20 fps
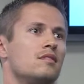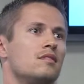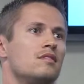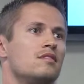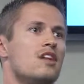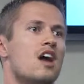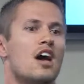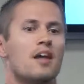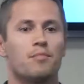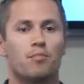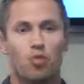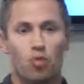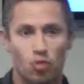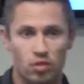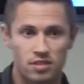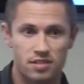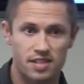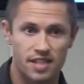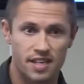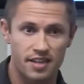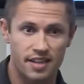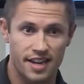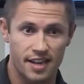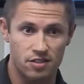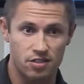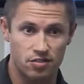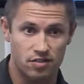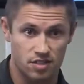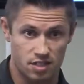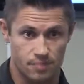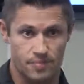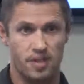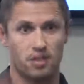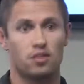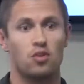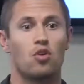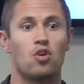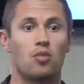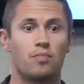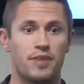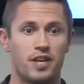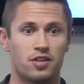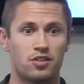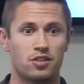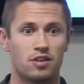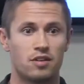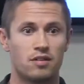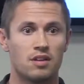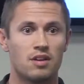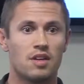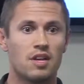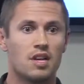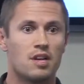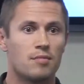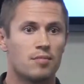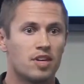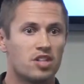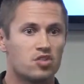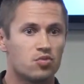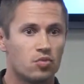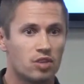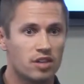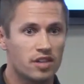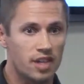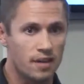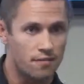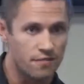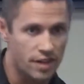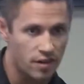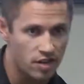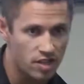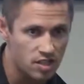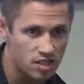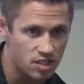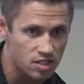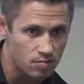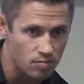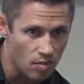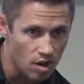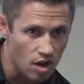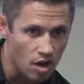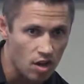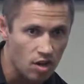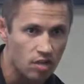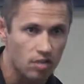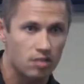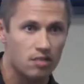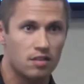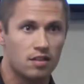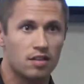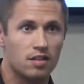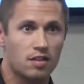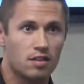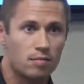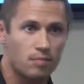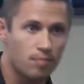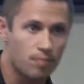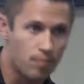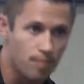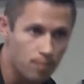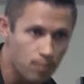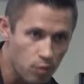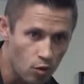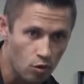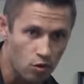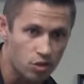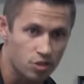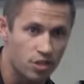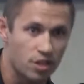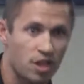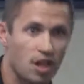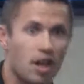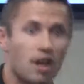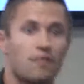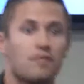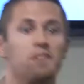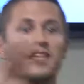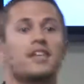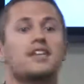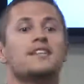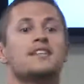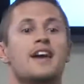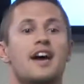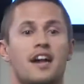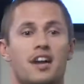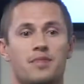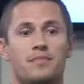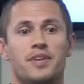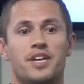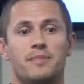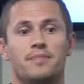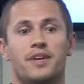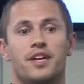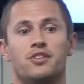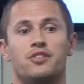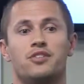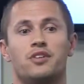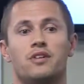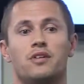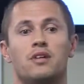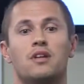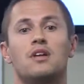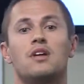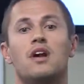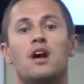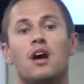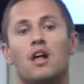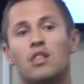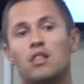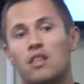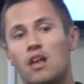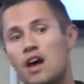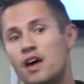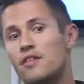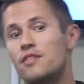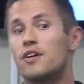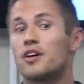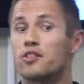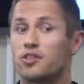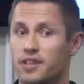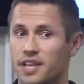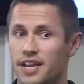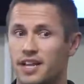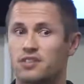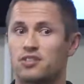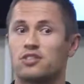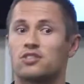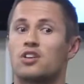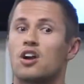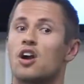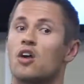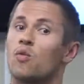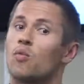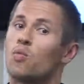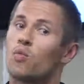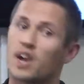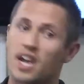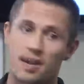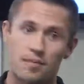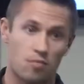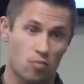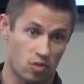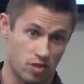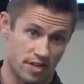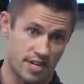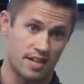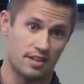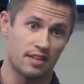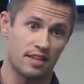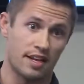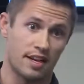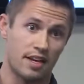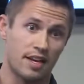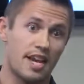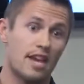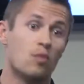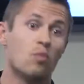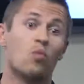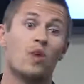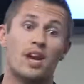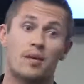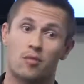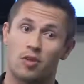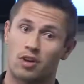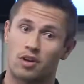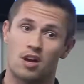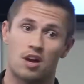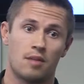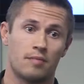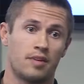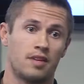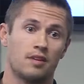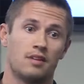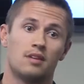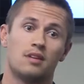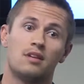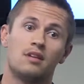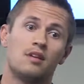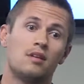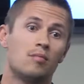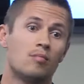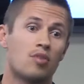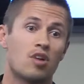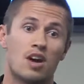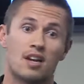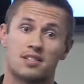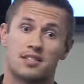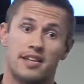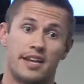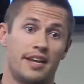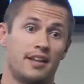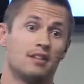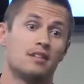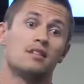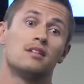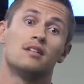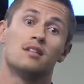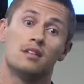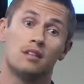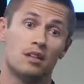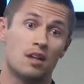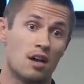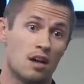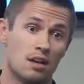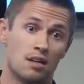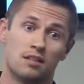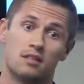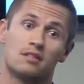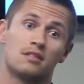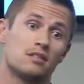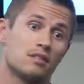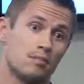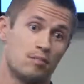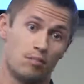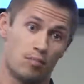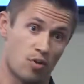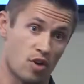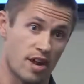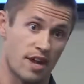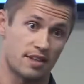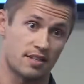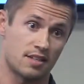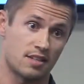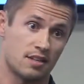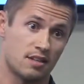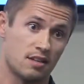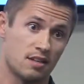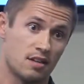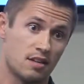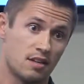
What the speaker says: not important skin cancer is compared to the whole picture, but it's really a very small portion of the entire big picture. A lot of other cancers are way more deadly and way more common. Prostate, lung, breast,